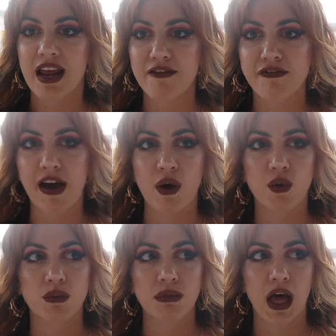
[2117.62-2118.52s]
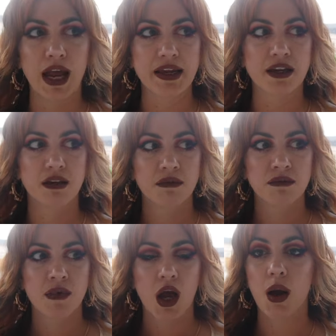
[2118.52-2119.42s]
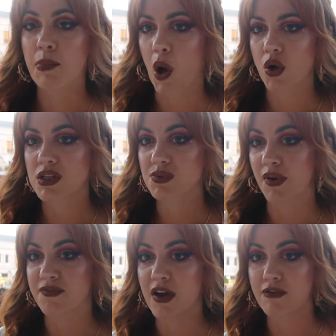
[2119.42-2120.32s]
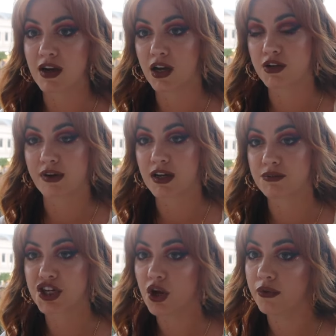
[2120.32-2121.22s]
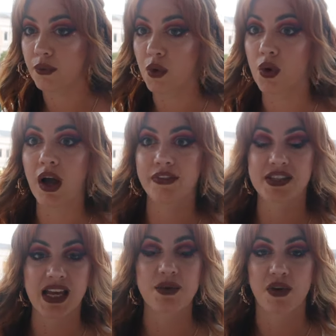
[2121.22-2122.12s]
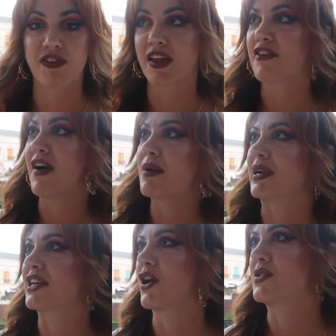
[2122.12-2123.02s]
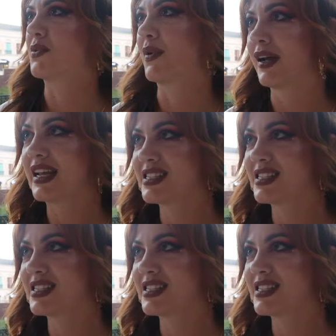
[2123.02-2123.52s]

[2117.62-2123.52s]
it felt like a box with a load of random shit on the wall. And the same with like the family coaster. We are like,